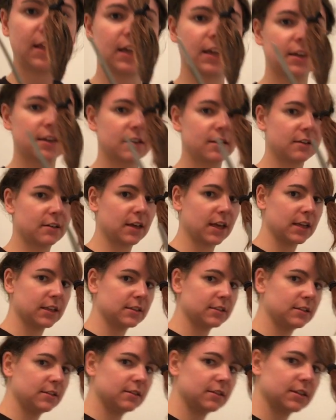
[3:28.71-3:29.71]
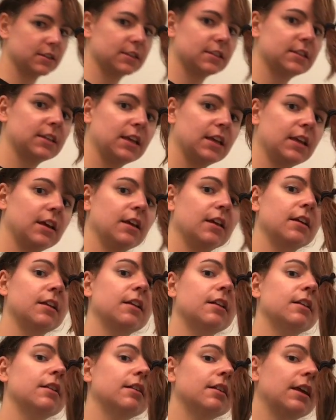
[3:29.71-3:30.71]
like, okay, so you can see
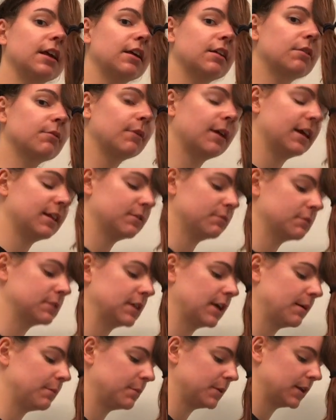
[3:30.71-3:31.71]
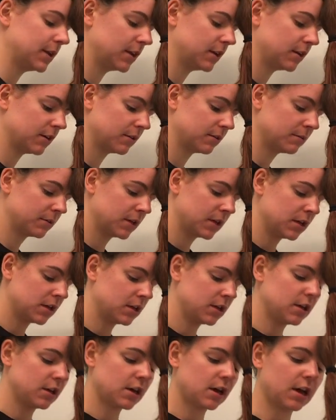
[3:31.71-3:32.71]
lengthwise what's happening here.
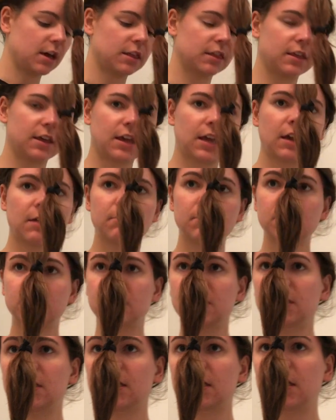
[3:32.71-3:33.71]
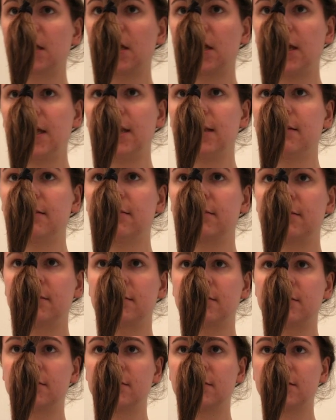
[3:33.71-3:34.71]
I think I'm gonna cut
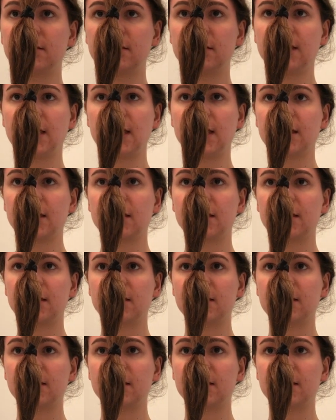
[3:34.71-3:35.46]
like